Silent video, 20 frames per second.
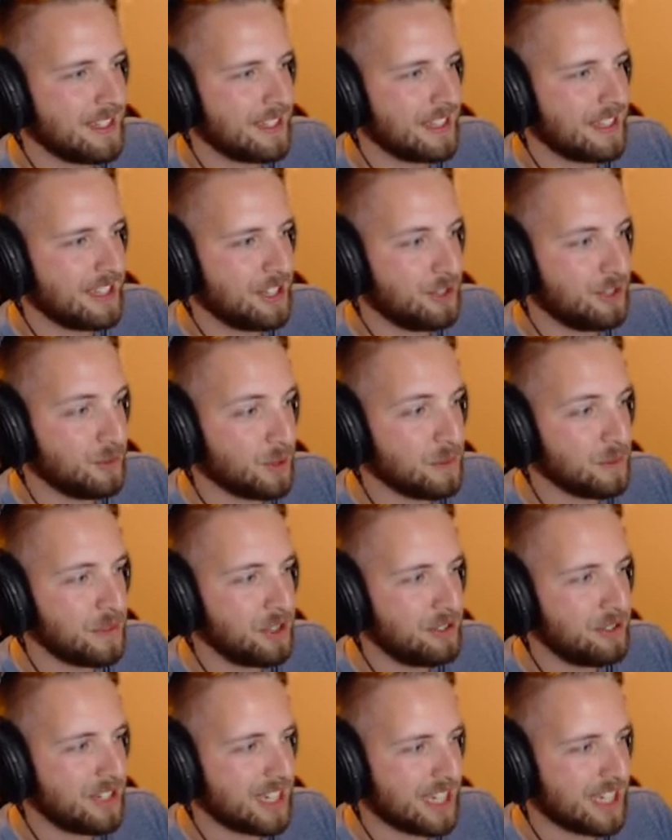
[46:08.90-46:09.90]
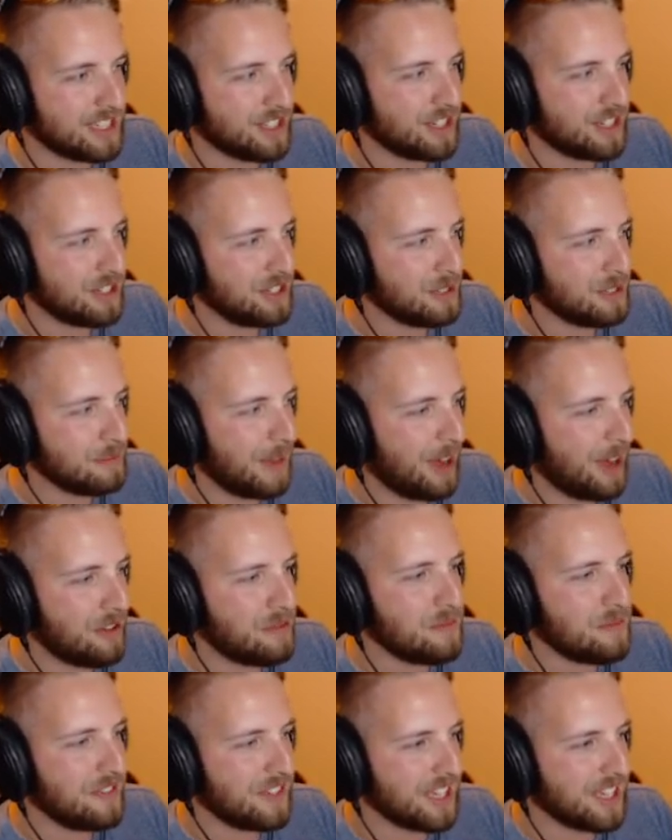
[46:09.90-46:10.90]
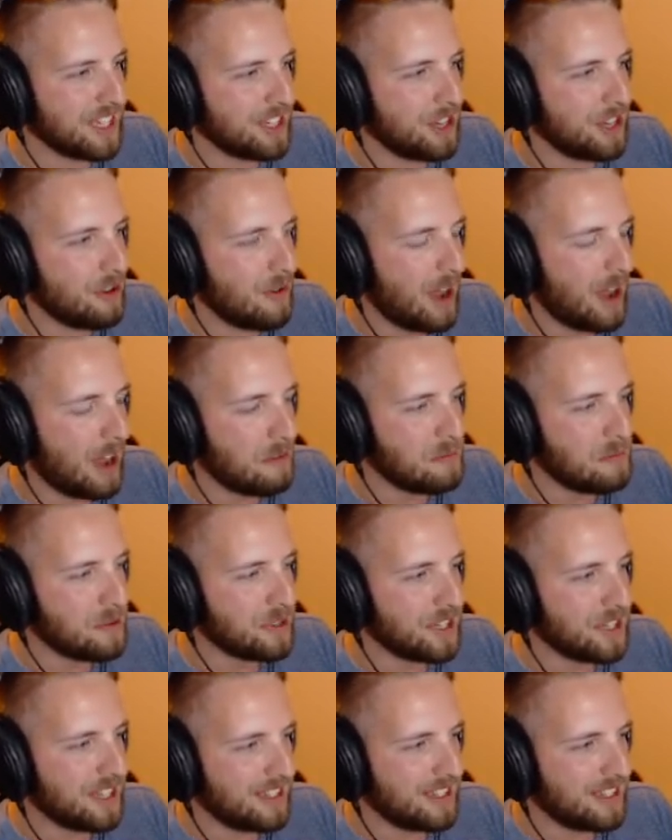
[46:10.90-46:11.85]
You were muted. I saw your mouth moving and no output.